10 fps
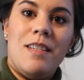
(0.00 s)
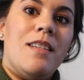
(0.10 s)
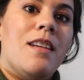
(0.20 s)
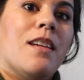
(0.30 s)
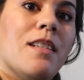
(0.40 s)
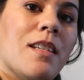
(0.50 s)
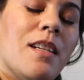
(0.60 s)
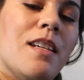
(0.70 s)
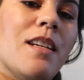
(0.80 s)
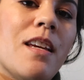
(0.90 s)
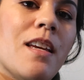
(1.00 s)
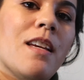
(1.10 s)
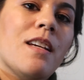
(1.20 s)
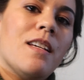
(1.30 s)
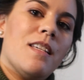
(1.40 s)
dandy
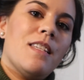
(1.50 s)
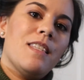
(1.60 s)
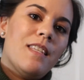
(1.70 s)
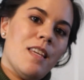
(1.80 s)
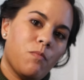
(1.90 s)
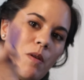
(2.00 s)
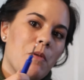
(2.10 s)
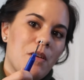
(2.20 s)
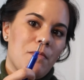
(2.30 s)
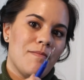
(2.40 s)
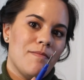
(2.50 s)
seam ripper